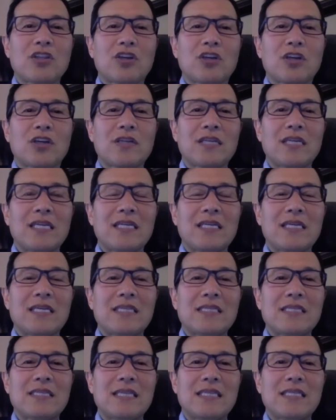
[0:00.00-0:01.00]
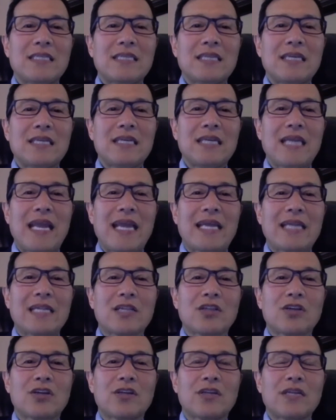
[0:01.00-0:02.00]
learning, assisting,
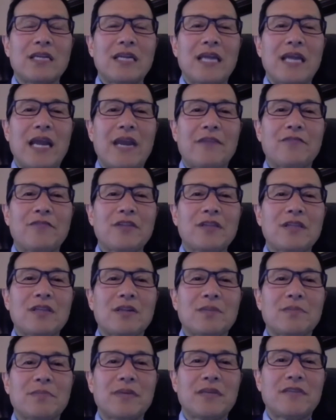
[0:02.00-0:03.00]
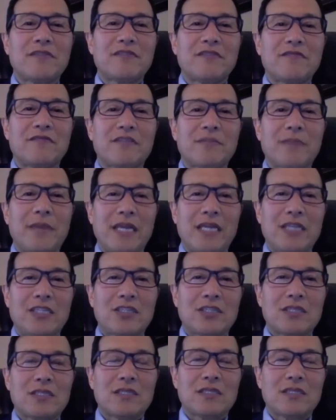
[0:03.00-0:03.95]
and learning every little bit of information.